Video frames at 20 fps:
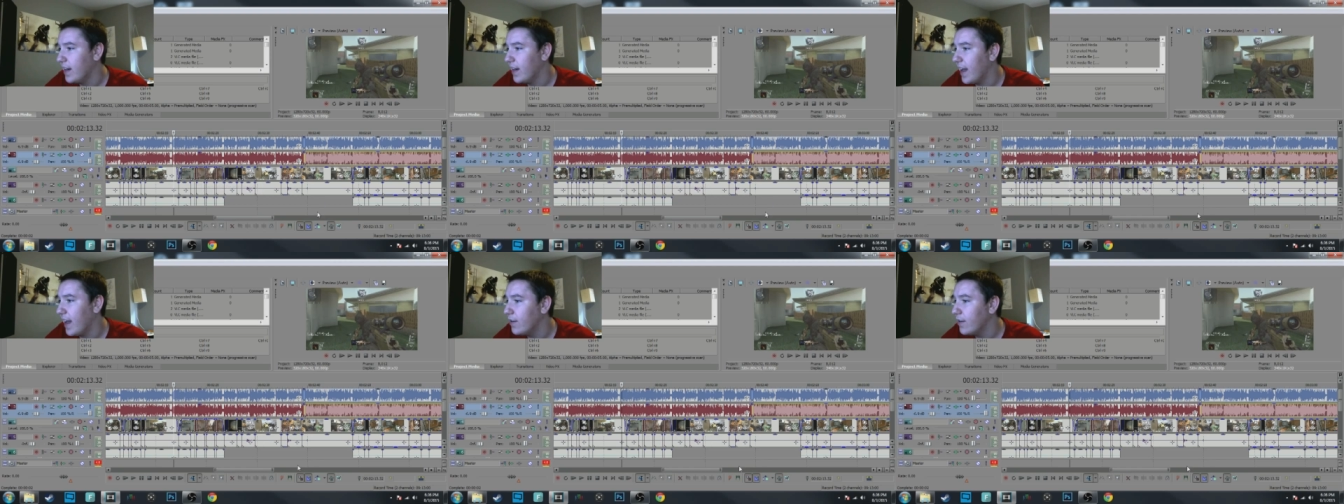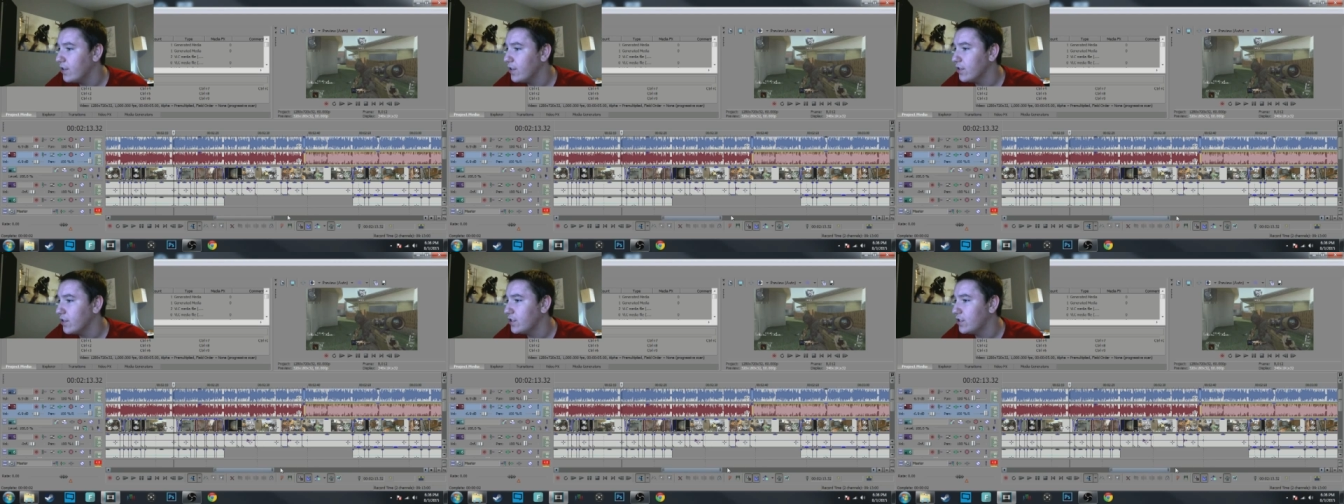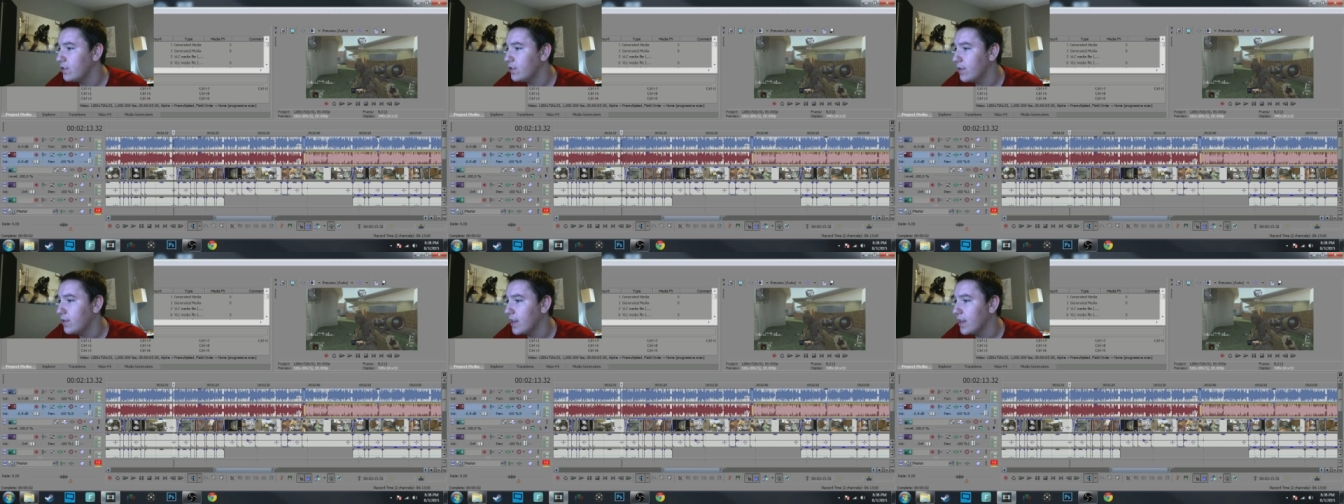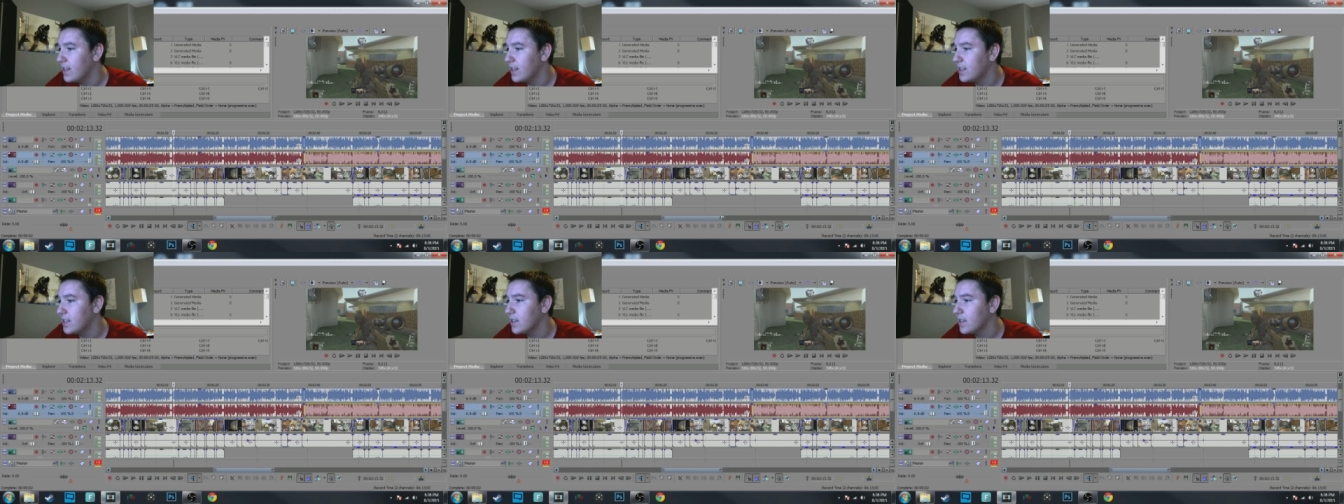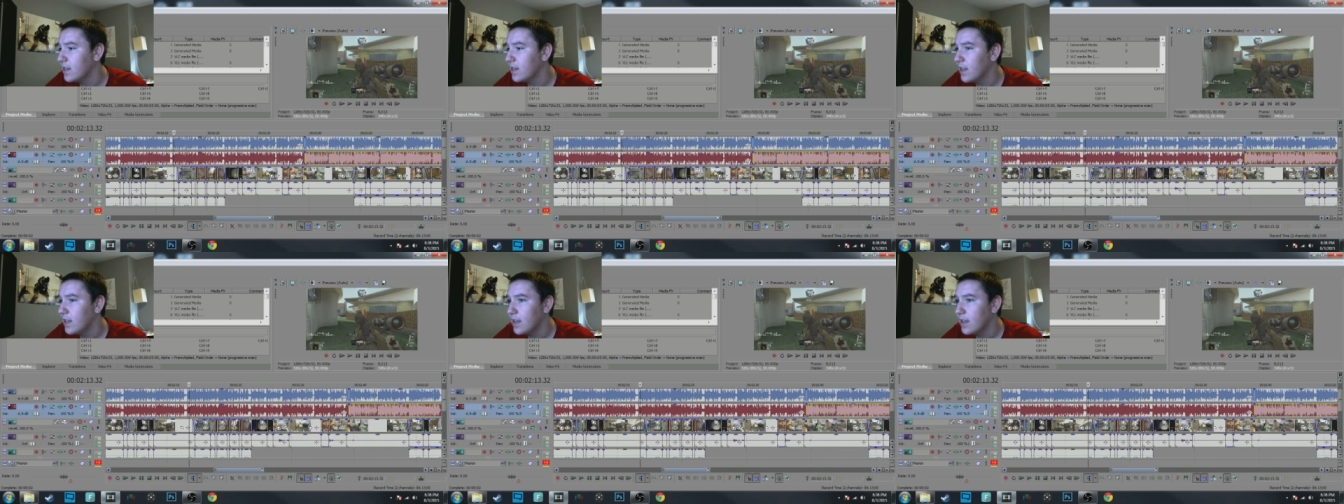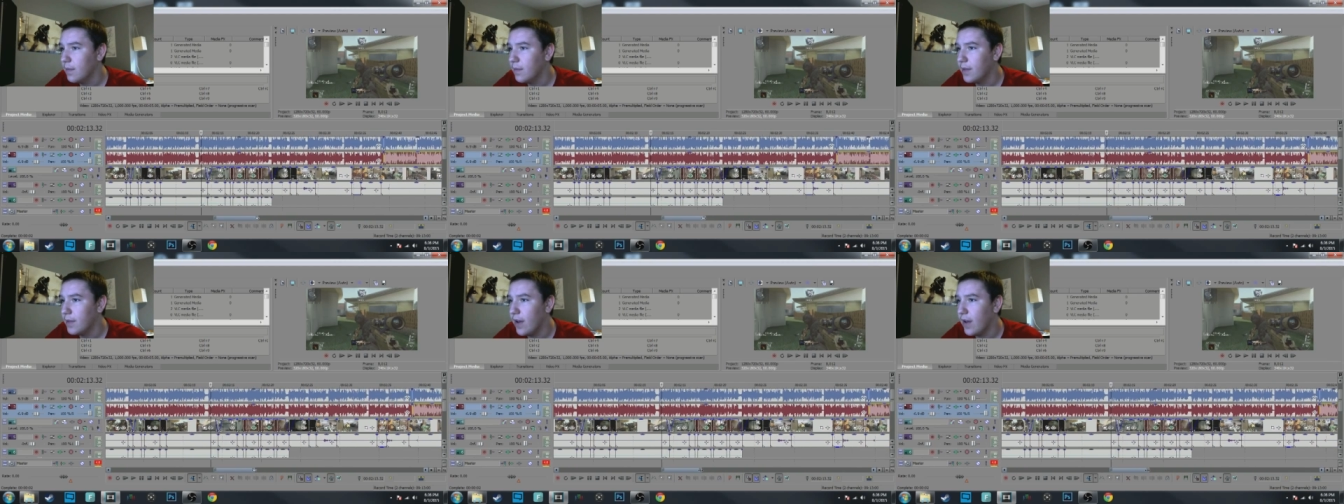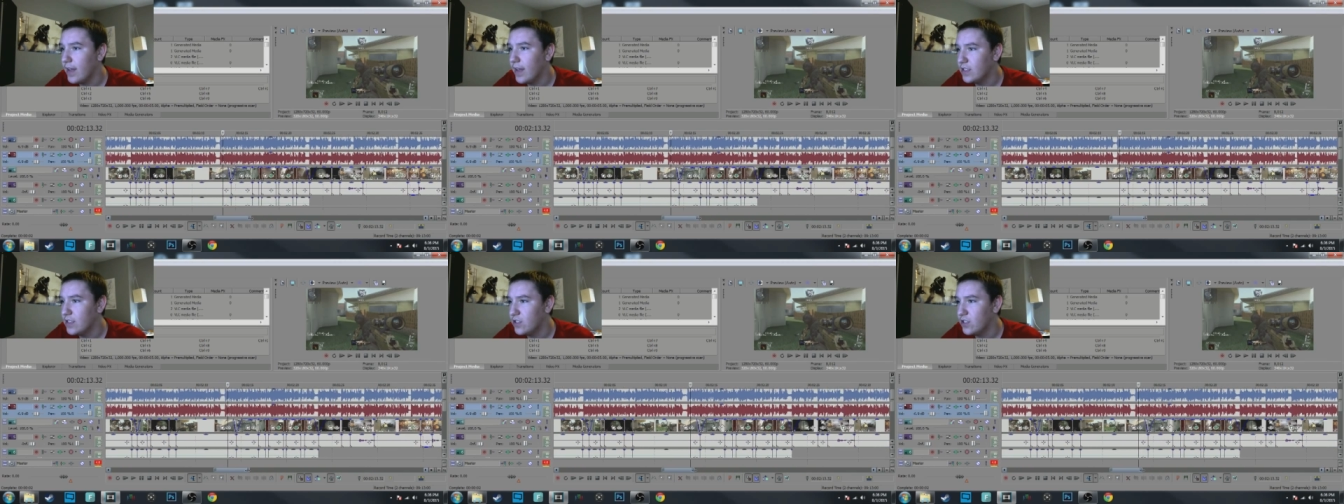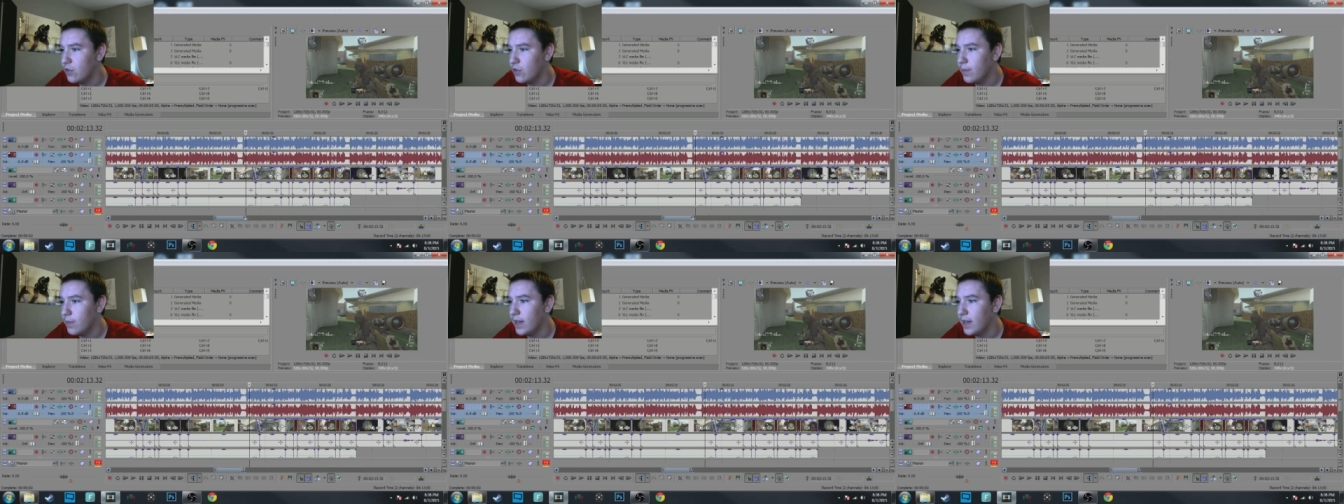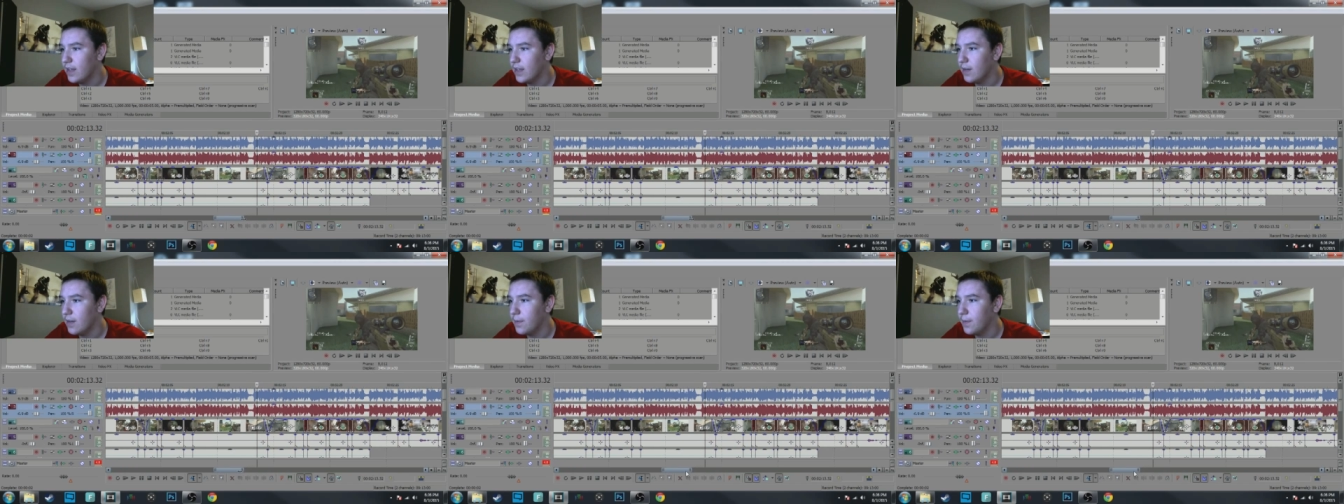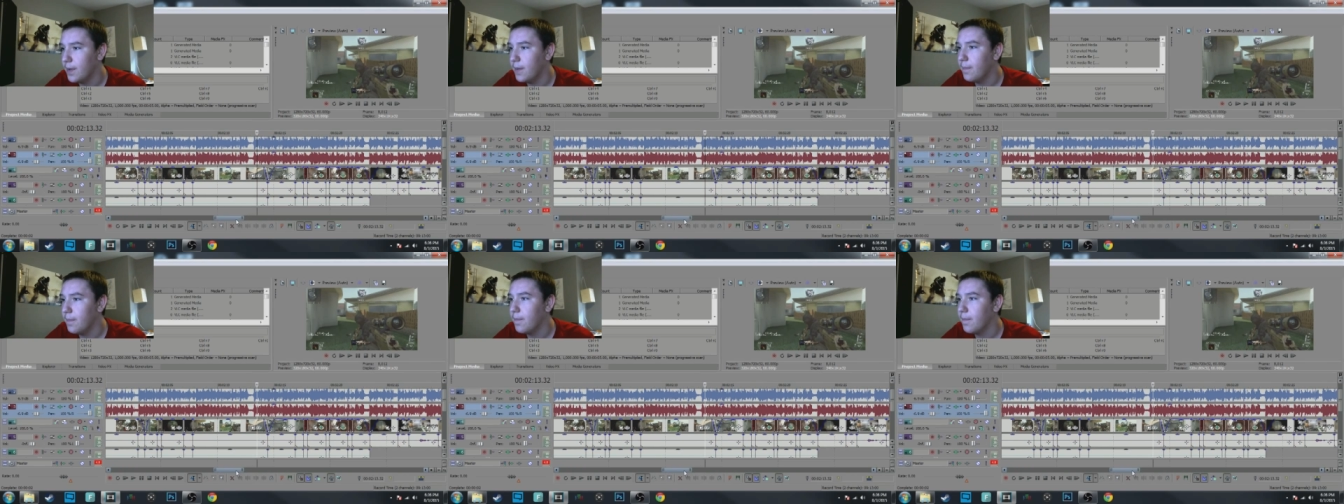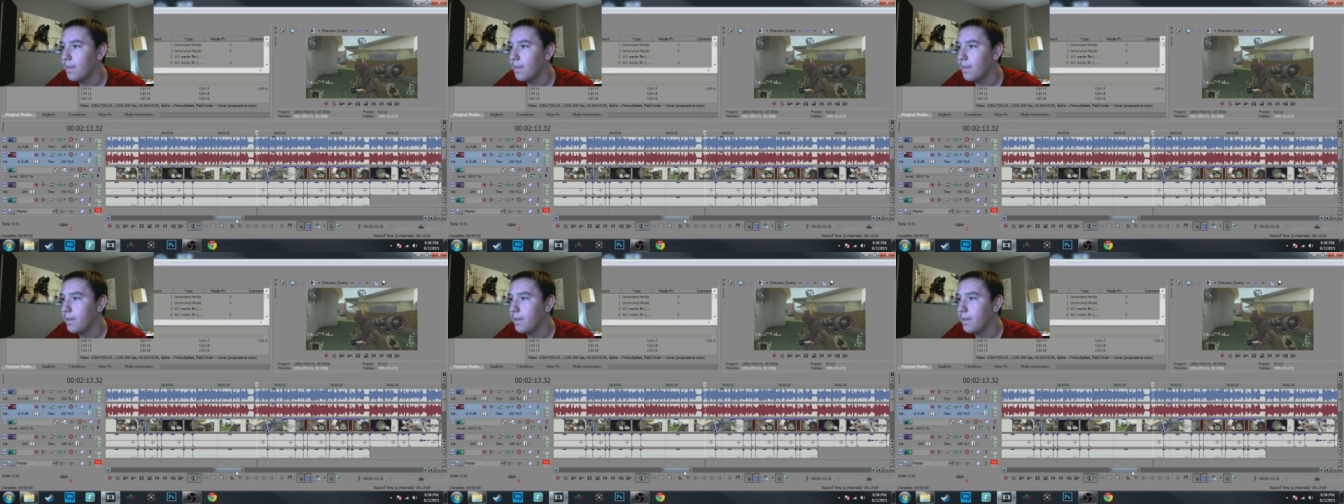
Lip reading: And how you'll do this, let me go ahead and zoom in a little bit.